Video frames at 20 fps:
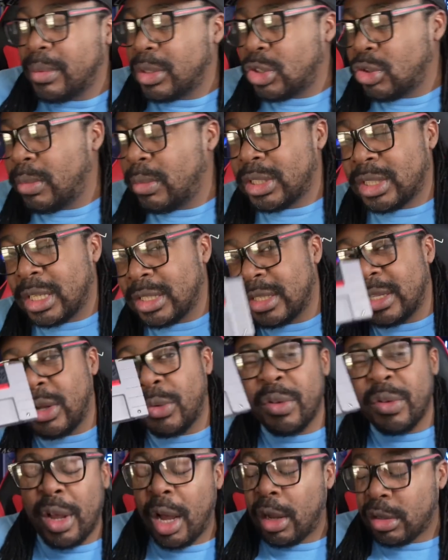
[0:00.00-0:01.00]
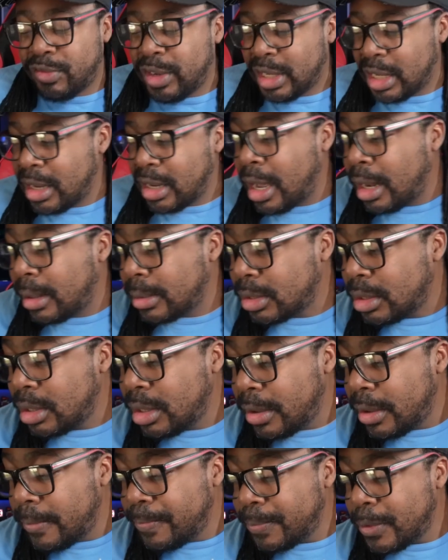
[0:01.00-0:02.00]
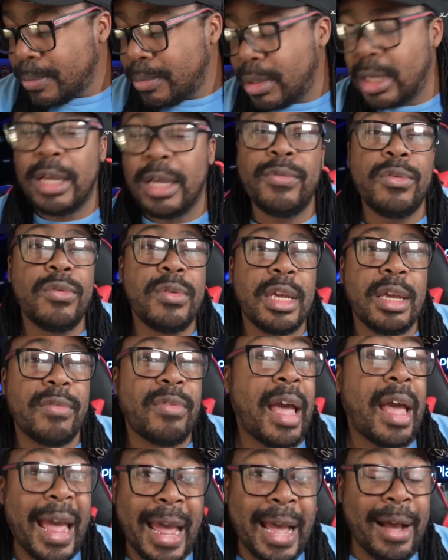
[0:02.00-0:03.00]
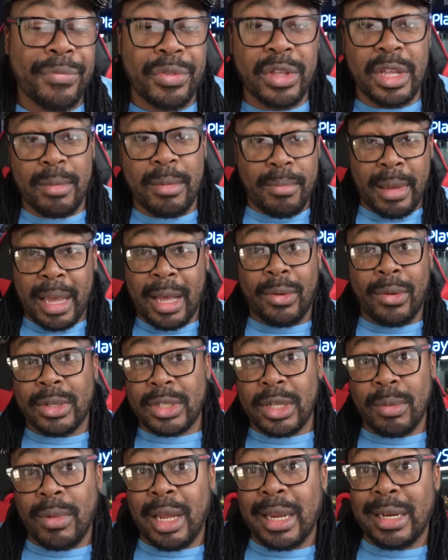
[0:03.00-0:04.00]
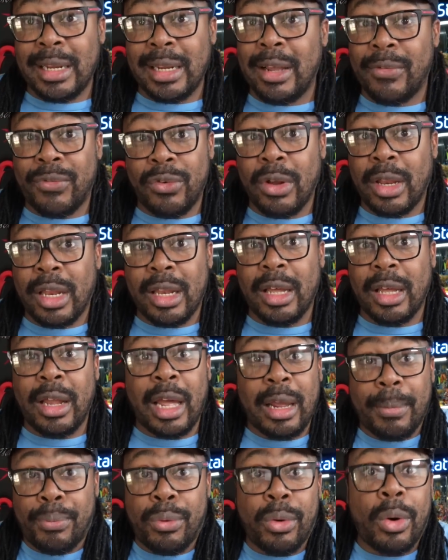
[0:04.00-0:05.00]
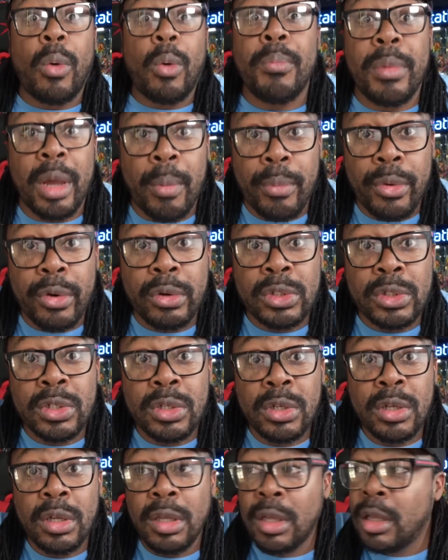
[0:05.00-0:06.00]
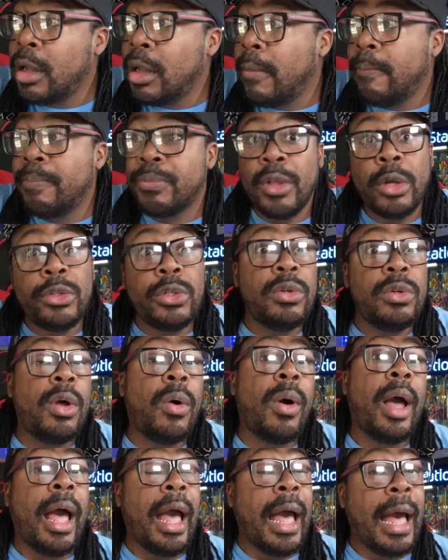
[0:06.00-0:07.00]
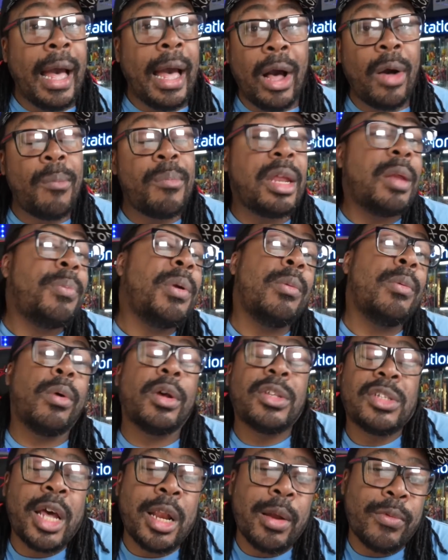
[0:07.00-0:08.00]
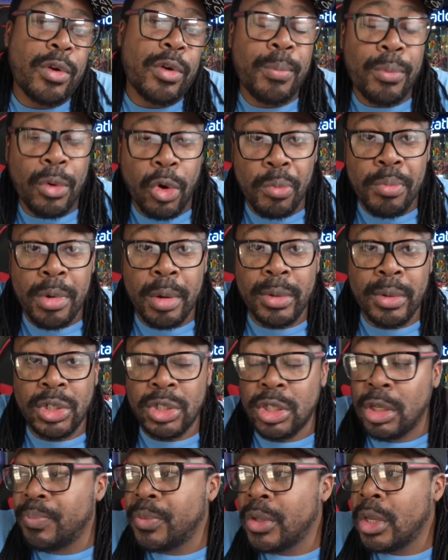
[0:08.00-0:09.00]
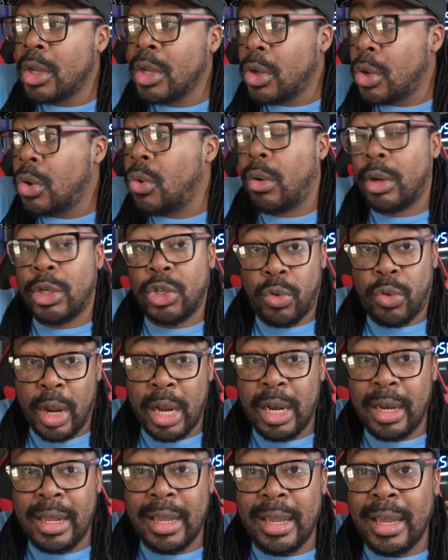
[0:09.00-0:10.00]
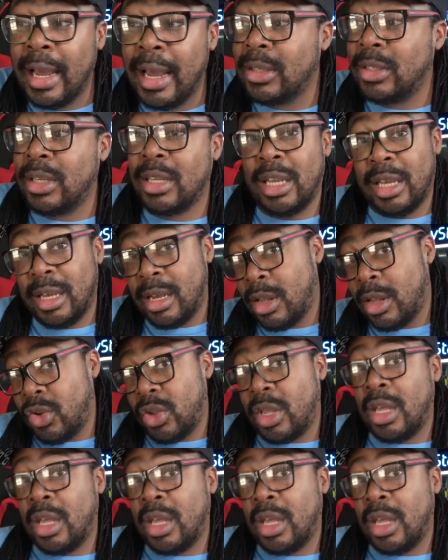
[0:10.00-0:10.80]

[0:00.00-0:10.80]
too much because it's gonna be cost fifty dollars. But if you give half the amount or something like that for like pro members, don't you know how many people are signing up for a pro membership who are trading in games to get other